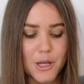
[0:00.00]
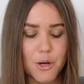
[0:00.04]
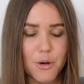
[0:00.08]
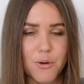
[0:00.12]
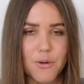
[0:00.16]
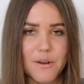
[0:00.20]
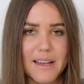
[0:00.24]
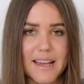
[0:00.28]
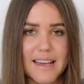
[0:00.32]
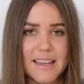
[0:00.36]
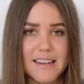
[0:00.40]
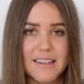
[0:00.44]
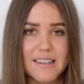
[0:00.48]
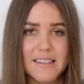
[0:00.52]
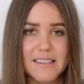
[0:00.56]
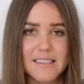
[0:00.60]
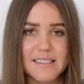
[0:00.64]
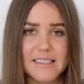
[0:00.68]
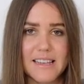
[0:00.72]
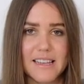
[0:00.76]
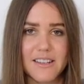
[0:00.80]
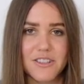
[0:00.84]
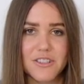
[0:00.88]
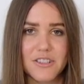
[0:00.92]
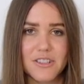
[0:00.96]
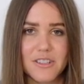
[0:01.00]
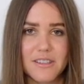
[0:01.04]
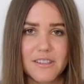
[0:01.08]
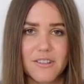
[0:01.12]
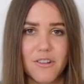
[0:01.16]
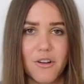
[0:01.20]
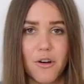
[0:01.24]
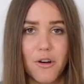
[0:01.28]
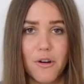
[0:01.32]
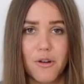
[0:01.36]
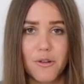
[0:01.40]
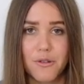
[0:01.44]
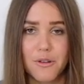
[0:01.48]
created a section
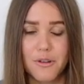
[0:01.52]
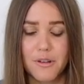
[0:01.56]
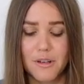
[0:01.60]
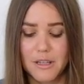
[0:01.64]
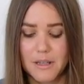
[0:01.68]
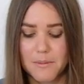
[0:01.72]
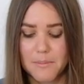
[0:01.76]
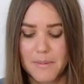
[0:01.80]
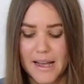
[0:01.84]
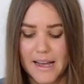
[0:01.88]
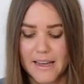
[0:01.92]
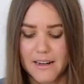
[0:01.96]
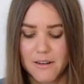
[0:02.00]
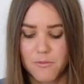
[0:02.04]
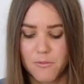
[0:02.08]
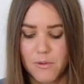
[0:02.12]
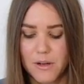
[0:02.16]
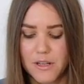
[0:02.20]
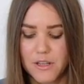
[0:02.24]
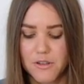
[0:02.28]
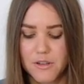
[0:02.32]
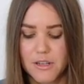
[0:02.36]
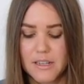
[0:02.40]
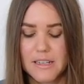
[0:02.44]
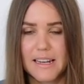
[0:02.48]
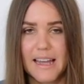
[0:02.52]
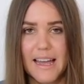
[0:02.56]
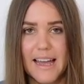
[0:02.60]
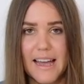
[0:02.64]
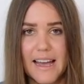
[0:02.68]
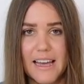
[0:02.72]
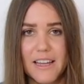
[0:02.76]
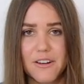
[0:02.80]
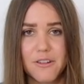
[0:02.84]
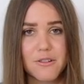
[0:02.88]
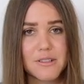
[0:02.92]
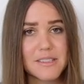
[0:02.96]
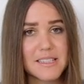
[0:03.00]
on the pattern where you can
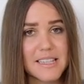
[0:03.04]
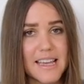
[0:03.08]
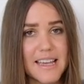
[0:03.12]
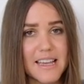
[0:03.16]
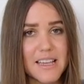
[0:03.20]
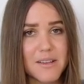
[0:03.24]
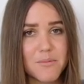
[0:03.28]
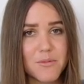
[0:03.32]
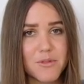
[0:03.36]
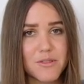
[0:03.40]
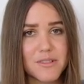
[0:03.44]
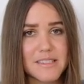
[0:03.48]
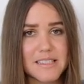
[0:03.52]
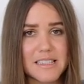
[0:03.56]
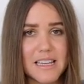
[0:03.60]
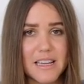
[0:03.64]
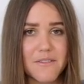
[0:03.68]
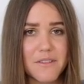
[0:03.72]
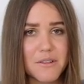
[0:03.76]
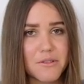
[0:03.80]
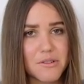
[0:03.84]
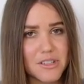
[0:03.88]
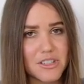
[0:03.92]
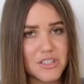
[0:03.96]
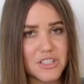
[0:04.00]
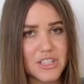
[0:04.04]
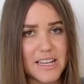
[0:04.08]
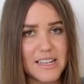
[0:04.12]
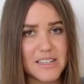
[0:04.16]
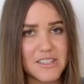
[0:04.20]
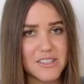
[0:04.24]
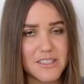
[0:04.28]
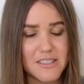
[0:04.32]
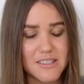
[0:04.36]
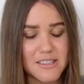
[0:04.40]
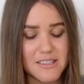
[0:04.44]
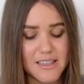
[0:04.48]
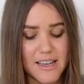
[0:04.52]
add or take more say if you want to
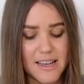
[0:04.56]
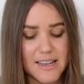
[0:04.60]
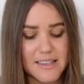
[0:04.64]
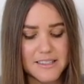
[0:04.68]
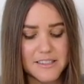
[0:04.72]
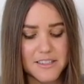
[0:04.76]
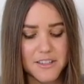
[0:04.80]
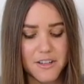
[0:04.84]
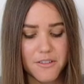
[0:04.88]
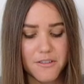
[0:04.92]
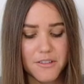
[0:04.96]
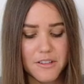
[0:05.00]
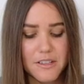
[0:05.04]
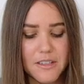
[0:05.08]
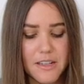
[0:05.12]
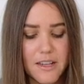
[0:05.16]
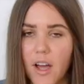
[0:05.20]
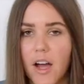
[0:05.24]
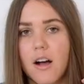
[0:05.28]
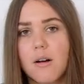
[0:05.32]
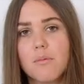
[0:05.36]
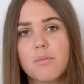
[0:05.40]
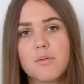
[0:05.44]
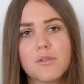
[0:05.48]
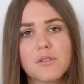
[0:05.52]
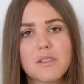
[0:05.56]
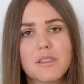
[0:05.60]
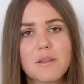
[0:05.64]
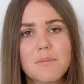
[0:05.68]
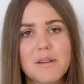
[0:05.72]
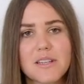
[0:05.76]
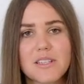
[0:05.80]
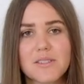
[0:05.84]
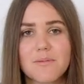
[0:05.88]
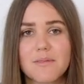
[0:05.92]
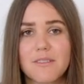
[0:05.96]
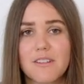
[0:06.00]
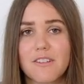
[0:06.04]
change the sizing of it. I'll put the
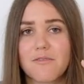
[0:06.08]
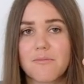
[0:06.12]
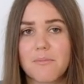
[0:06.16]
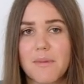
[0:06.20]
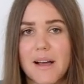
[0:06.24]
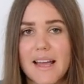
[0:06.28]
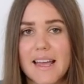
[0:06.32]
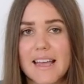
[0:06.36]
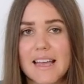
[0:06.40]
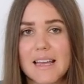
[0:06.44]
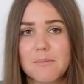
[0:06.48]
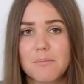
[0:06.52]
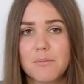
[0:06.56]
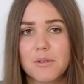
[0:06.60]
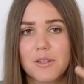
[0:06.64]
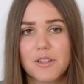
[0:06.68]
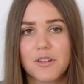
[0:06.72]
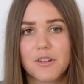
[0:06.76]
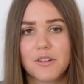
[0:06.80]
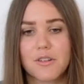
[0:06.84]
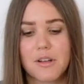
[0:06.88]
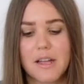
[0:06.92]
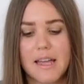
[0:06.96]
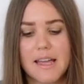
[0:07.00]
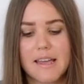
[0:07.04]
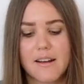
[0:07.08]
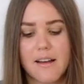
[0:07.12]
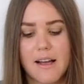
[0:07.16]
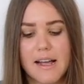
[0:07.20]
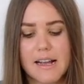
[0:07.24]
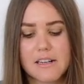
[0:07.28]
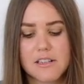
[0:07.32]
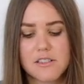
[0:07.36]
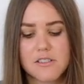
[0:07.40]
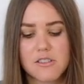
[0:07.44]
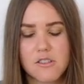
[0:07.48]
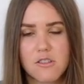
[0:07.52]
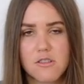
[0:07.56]
measurement of my head below and I
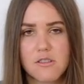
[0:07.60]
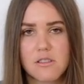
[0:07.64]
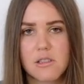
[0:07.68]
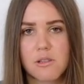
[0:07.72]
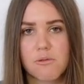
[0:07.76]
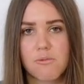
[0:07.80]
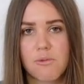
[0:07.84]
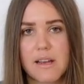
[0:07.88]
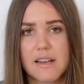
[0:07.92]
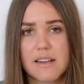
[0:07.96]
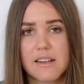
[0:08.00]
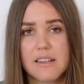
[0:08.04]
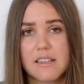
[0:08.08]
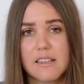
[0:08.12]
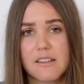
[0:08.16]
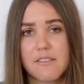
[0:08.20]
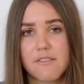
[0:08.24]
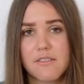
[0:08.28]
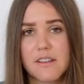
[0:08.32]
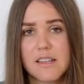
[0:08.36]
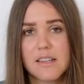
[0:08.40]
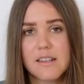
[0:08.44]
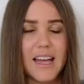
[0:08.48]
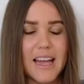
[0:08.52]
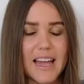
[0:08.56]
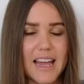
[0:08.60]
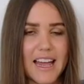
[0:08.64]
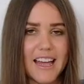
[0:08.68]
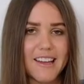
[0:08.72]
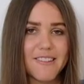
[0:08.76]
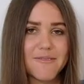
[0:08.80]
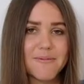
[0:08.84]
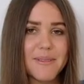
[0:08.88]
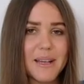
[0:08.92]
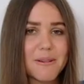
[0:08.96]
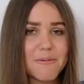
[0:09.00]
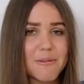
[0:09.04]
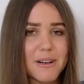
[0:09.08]
just use the regular fit. I
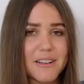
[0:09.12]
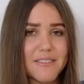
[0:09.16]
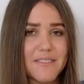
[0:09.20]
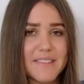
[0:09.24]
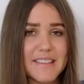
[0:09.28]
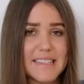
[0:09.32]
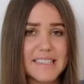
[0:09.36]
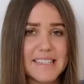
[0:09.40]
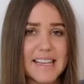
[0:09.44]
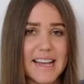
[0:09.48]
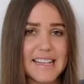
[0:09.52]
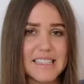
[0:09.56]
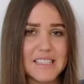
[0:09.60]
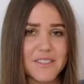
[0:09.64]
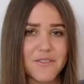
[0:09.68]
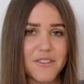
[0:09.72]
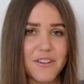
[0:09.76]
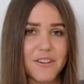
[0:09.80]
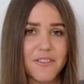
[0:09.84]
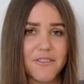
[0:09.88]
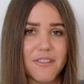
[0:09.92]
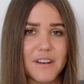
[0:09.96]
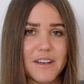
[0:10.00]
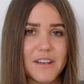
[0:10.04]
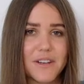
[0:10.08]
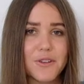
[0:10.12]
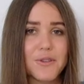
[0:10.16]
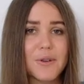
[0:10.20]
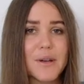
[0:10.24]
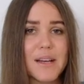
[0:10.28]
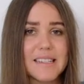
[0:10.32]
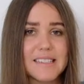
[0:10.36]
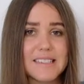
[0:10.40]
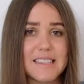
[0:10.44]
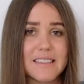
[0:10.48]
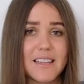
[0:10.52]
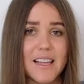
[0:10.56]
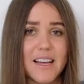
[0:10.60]
have made one of these hats for a friend who
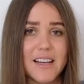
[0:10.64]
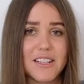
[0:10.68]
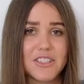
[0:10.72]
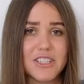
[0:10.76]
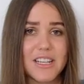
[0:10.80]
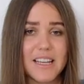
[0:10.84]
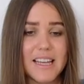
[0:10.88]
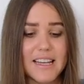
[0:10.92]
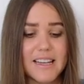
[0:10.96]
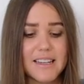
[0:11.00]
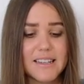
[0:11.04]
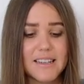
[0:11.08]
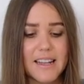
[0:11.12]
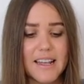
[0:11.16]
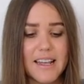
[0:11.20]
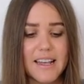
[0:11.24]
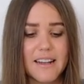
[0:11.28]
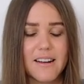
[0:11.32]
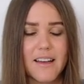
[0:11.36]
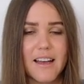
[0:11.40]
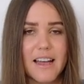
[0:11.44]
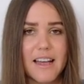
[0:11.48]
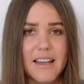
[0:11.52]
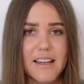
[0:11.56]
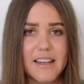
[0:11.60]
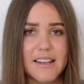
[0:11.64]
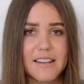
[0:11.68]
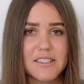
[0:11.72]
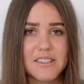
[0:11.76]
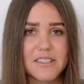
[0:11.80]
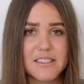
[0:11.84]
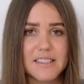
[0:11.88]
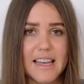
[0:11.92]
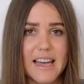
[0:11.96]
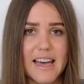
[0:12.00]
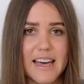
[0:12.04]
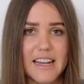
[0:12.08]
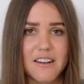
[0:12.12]
has a larger head and I
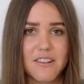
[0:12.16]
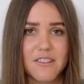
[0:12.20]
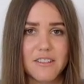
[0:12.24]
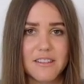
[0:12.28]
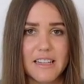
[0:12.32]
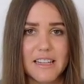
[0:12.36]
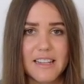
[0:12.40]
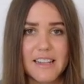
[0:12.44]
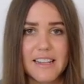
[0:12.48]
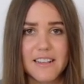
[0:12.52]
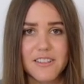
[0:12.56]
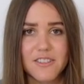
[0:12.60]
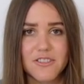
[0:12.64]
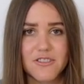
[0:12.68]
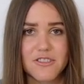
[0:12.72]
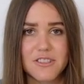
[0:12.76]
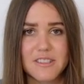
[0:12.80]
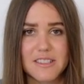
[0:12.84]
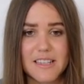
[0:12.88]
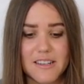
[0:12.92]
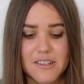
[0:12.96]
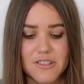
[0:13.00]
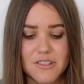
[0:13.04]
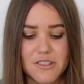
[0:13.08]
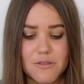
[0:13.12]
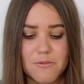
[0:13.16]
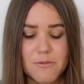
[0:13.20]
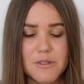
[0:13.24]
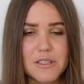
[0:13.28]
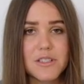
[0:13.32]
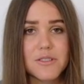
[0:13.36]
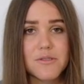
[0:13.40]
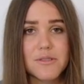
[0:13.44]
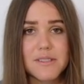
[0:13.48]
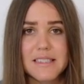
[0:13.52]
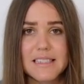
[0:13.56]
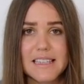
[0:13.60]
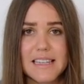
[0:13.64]
just added on that extra section
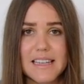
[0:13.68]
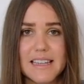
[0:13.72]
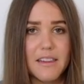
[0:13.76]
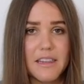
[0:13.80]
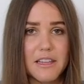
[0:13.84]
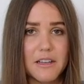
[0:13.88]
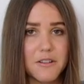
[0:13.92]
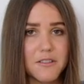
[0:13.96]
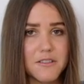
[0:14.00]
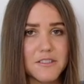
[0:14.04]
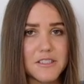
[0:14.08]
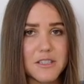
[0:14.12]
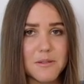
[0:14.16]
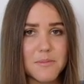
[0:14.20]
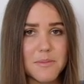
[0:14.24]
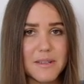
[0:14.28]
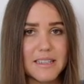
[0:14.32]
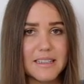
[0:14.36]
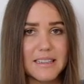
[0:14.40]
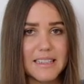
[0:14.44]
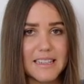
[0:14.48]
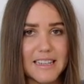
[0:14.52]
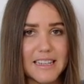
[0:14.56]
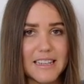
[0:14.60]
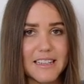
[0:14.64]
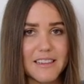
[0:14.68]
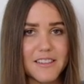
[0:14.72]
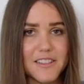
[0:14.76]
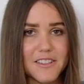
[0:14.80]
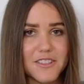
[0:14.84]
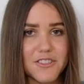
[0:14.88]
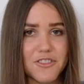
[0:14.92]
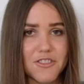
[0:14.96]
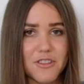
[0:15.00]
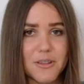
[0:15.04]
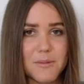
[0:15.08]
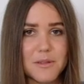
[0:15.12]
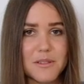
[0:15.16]
which you'll see see. There'll also be a link in the
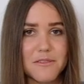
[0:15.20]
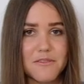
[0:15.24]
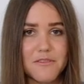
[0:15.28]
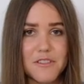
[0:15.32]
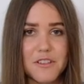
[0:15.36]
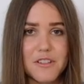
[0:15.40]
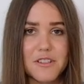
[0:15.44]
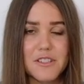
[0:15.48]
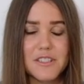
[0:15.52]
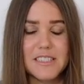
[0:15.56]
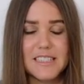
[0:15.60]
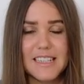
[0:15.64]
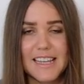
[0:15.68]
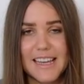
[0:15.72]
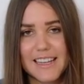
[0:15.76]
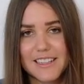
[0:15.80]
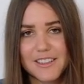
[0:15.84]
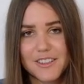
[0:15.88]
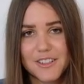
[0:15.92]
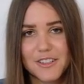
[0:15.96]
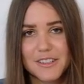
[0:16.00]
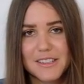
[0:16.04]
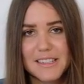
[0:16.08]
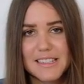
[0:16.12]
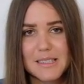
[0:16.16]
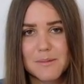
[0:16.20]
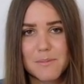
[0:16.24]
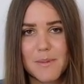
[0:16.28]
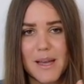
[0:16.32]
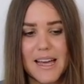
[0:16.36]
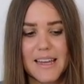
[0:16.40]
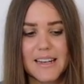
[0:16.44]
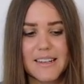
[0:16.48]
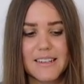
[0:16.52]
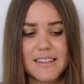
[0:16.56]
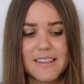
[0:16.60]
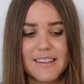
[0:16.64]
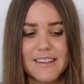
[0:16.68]
description for you to download this
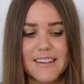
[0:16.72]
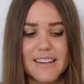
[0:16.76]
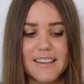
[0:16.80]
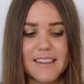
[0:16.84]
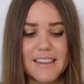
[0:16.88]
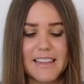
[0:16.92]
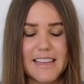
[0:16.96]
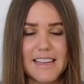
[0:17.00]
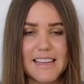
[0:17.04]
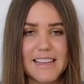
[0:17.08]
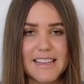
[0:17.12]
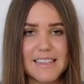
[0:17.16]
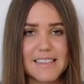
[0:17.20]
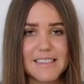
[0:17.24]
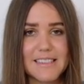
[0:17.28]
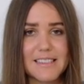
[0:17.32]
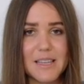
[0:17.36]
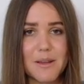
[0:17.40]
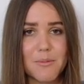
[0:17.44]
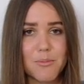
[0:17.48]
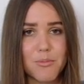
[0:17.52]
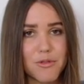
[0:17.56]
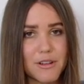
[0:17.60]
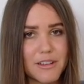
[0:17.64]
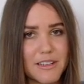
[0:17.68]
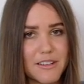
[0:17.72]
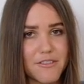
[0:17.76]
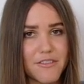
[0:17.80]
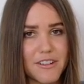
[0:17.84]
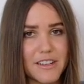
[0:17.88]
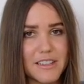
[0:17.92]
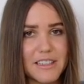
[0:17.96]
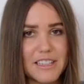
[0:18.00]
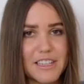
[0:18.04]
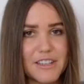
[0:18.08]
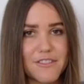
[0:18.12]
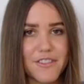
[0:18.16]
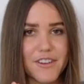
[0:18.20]
pattern. There is a print
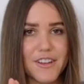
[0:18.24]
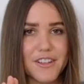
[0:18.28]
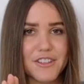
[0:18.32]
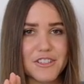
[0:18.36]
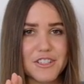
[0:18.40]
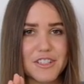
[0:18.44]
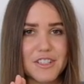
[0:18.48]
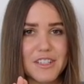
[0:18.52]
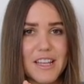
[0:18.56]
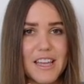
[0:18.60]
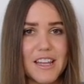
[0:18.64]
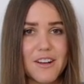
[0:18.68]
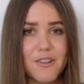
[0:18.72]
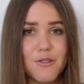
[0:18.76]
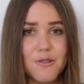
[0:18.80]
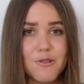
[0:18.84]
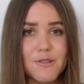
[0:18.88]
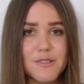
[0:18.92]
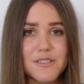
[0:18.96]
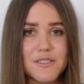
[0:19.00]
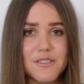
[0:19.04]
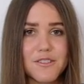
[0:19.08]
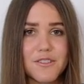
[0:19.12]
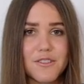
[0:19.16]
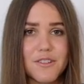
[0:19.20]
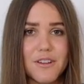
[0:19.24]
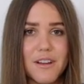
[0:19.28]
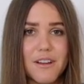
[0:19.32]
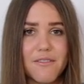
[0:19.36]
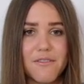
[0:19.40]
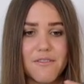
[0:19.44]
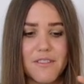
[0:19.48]
friendly version and also a